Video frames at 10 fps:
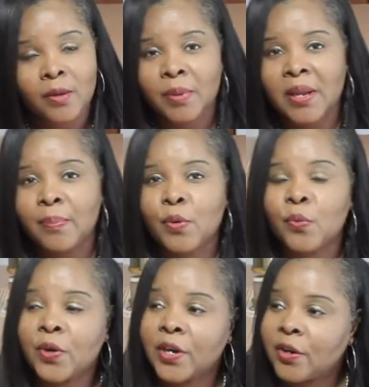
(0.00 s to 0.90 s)

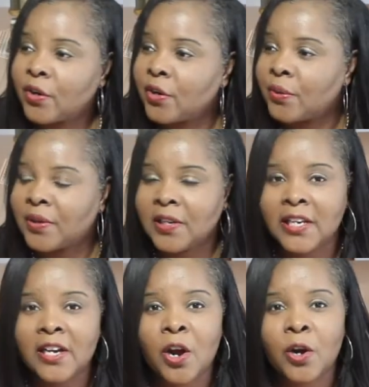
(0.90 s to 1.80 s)
people
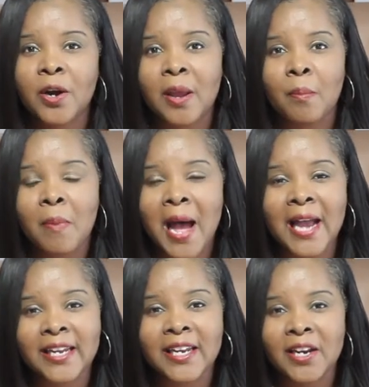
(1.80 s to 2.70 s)
ridiculing her and
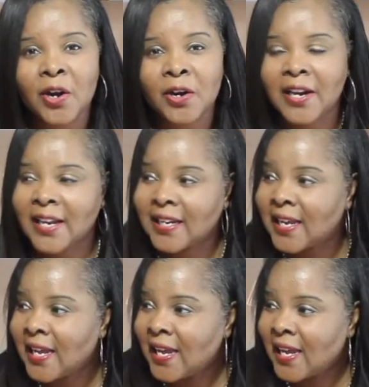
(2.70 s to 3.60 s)
mocking her
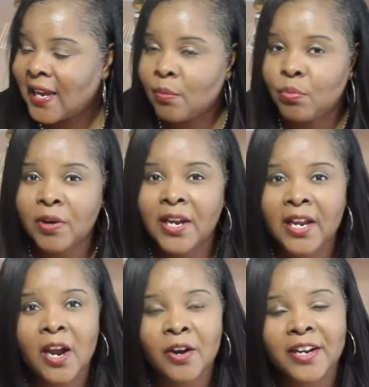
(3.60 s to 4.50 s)
and
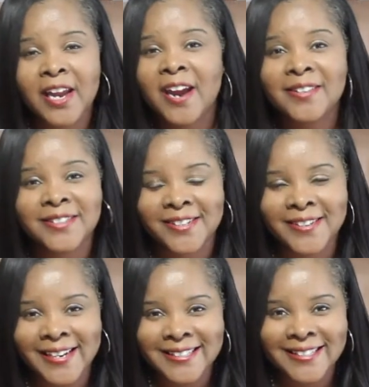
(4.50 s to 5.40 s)
bringing her character
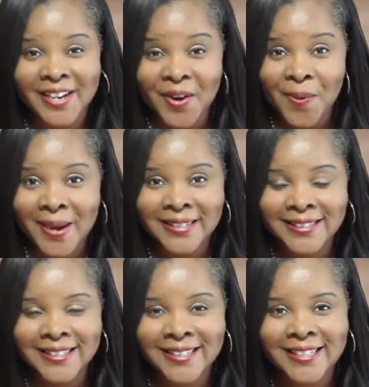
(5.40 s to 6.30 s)
into
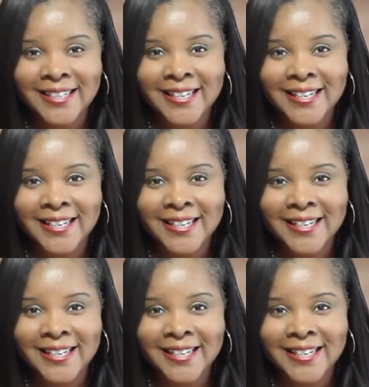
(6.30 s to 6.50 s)
question.